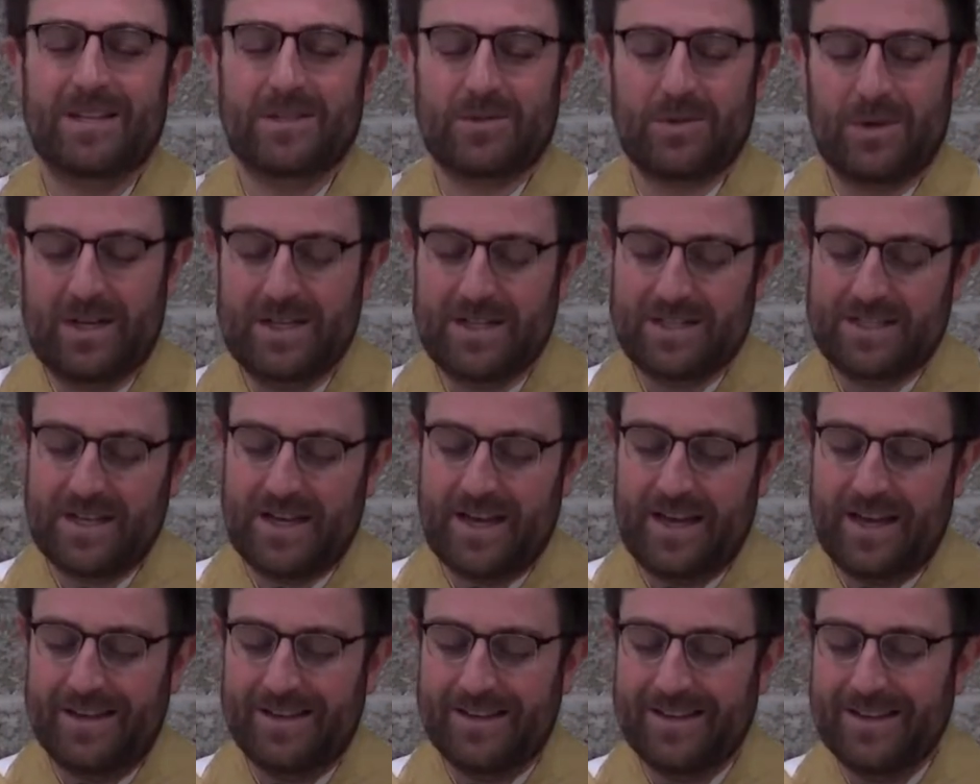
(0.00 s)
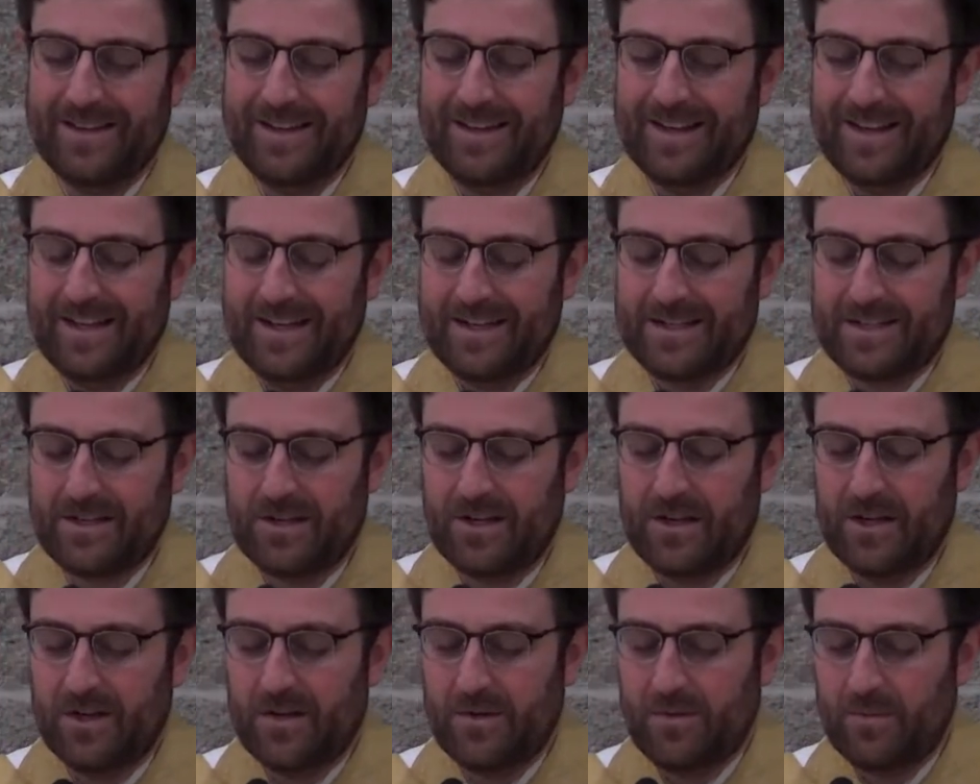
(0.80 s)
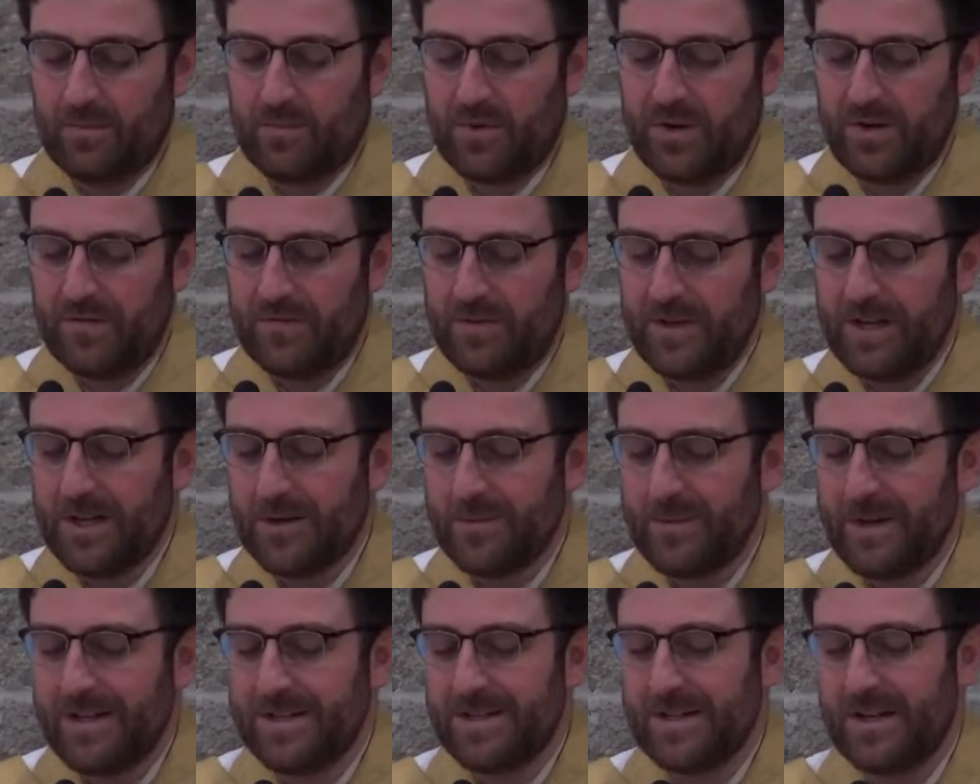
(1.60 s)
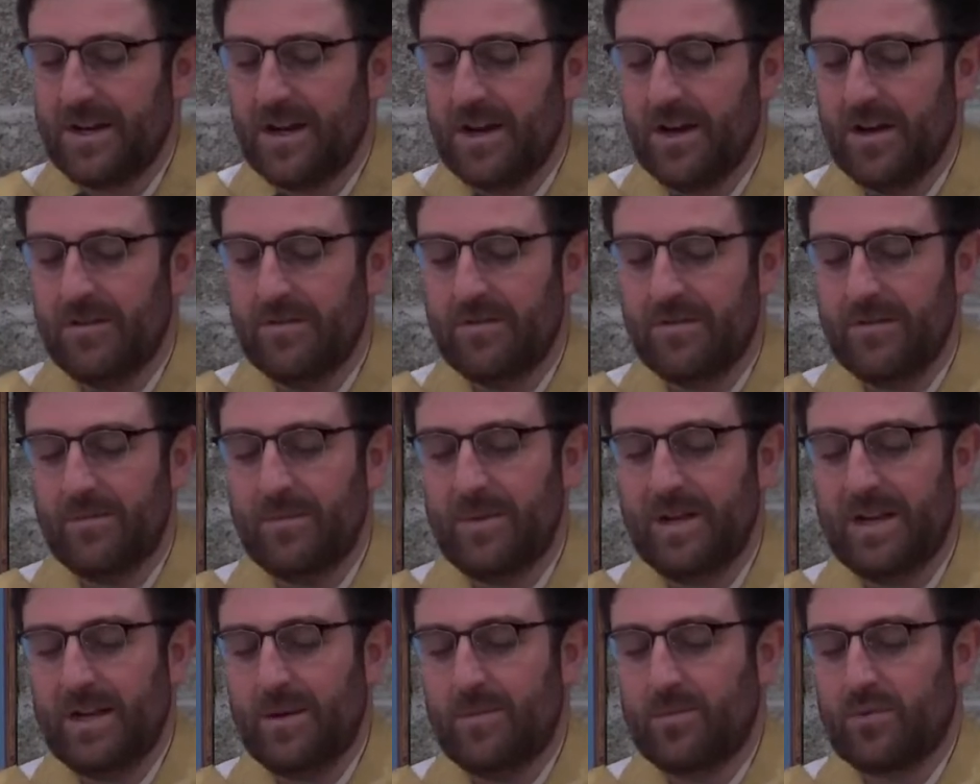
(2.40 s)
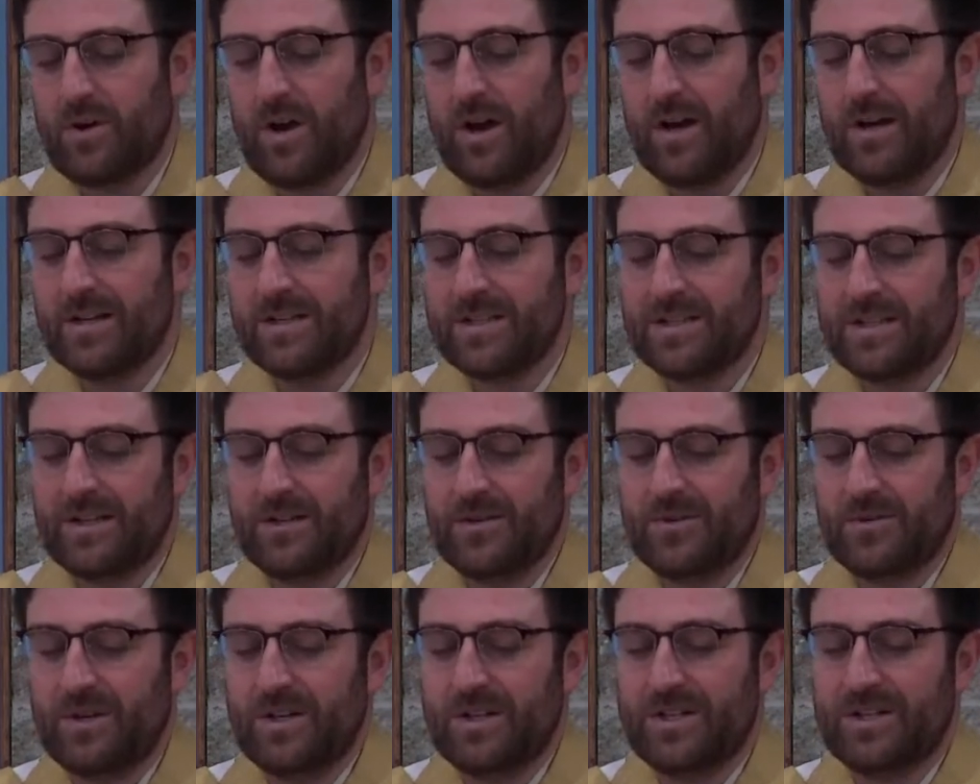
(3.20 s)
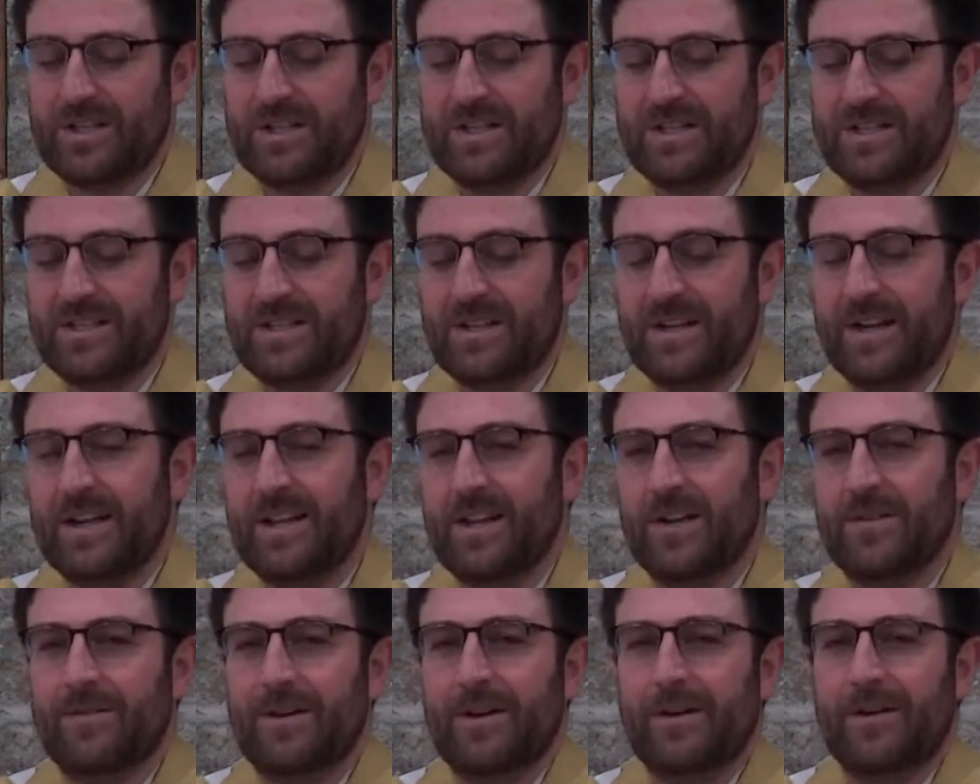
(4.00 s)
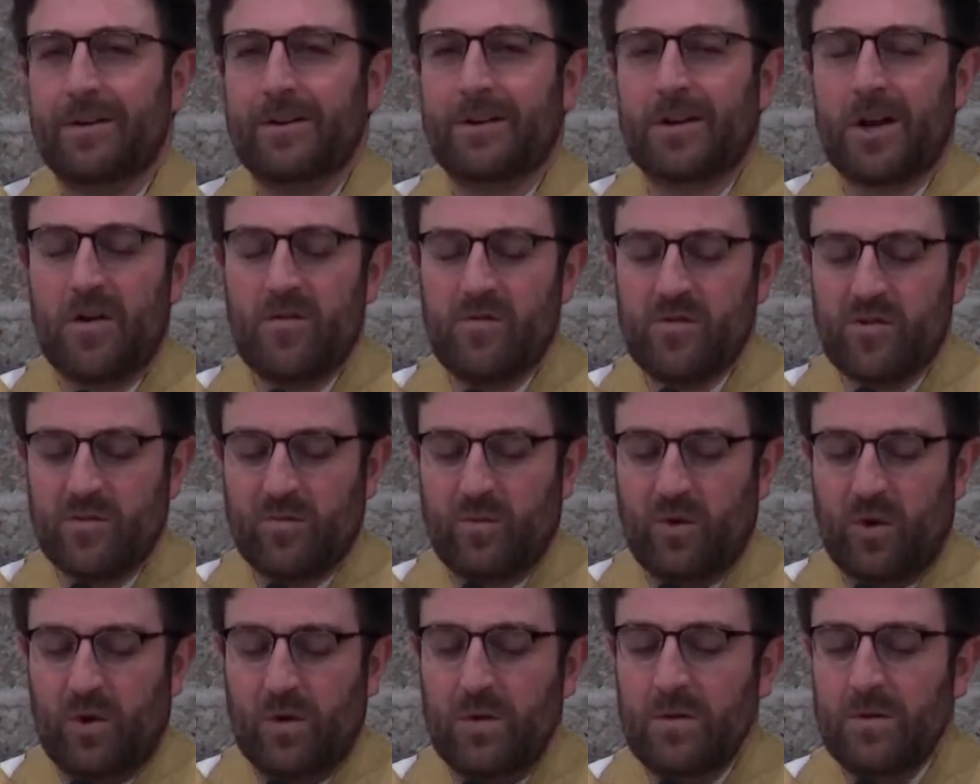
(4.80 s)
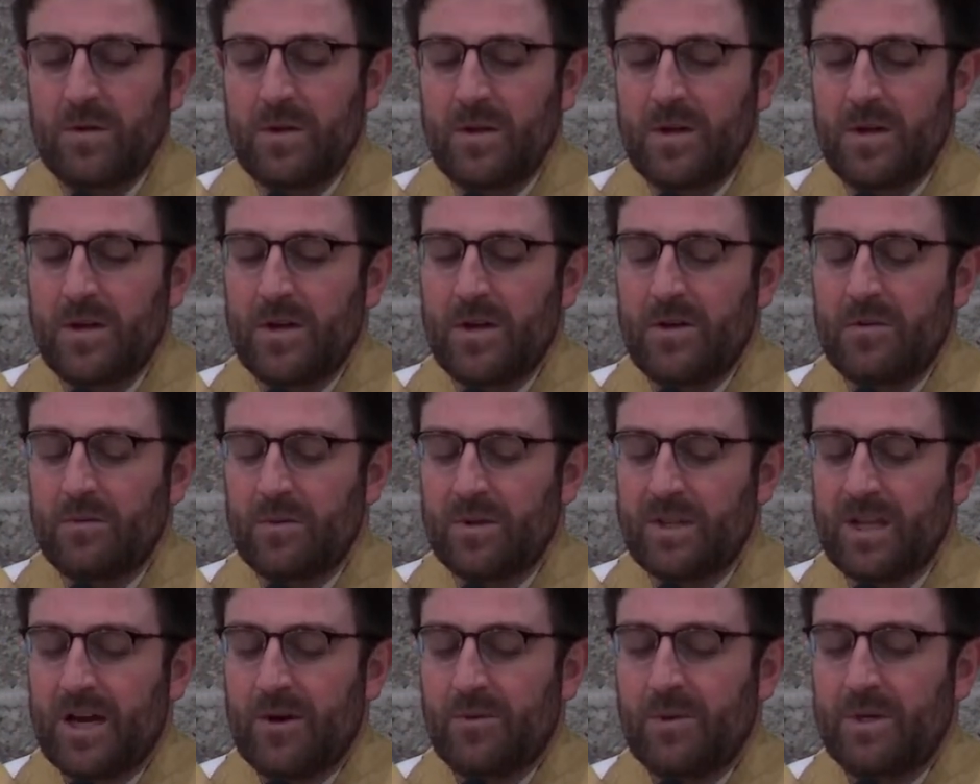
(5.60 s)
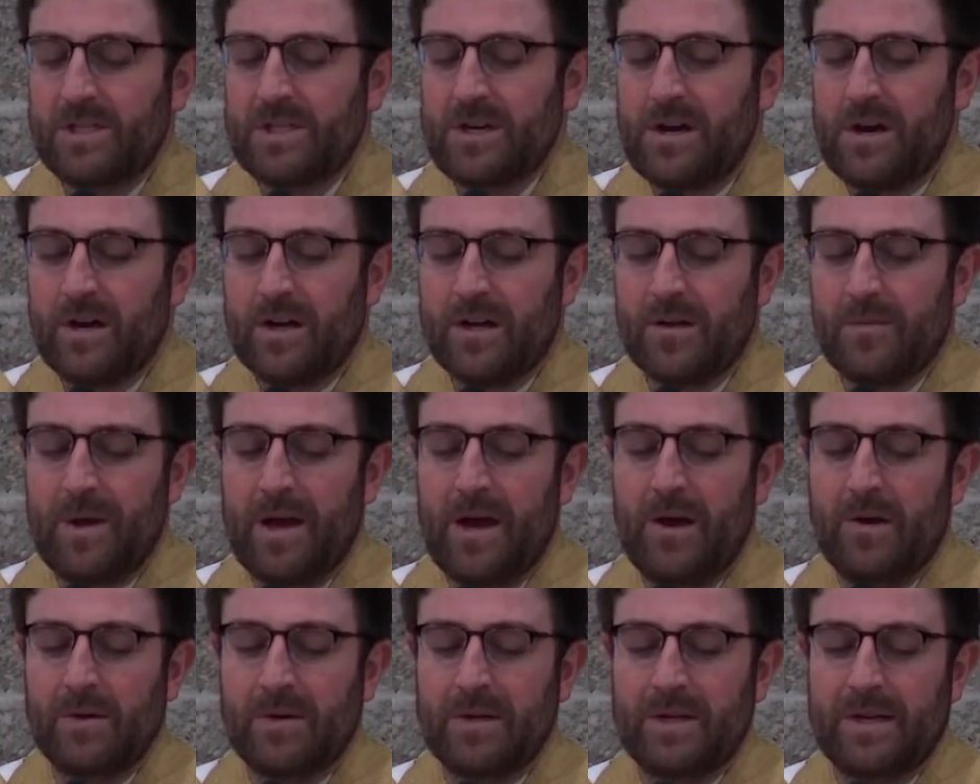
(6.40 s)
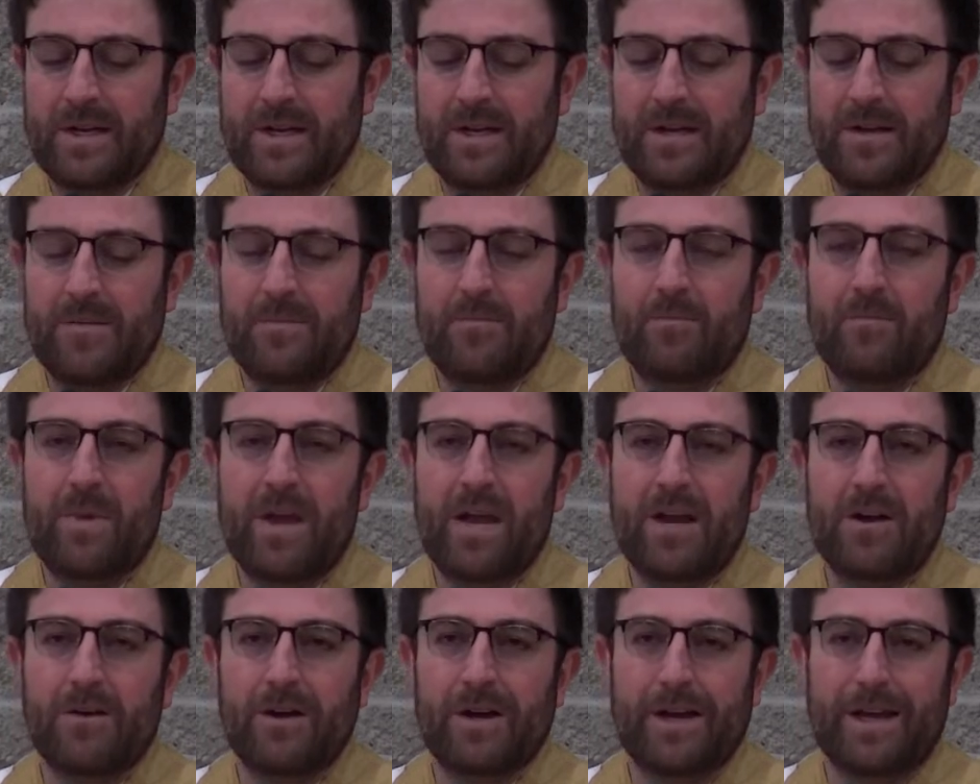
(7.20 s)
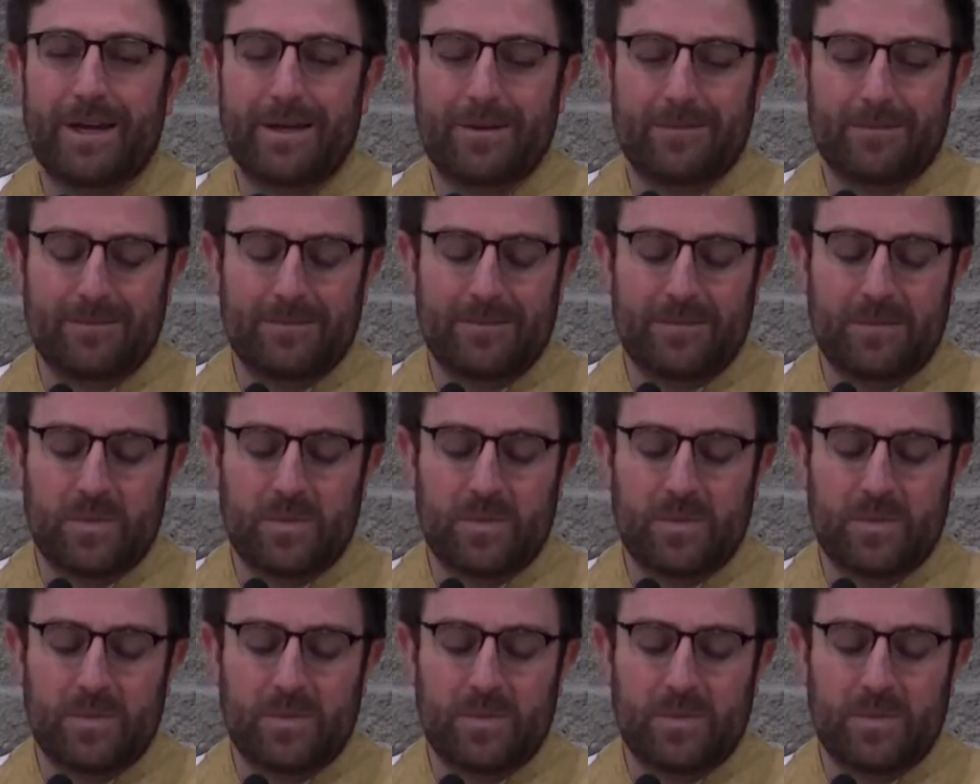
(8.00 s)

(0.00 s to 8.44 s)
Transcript: That's why I say it's a prefigurement of many Protestant Christians today. They're very uncomfortable with how we talk about Mary.